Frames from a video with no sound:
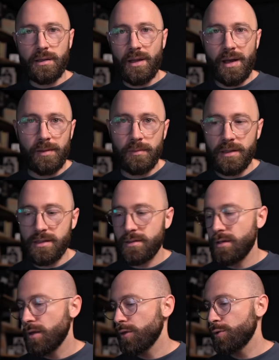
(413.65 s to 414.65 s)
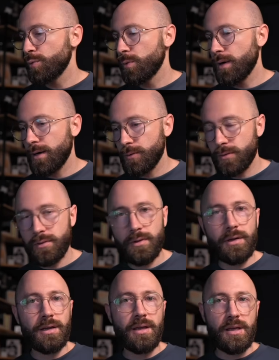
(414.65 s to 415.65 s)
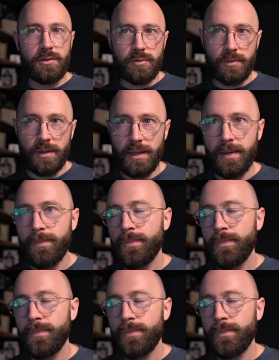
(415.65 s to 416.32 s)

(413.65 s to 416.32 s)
timeless throughout history.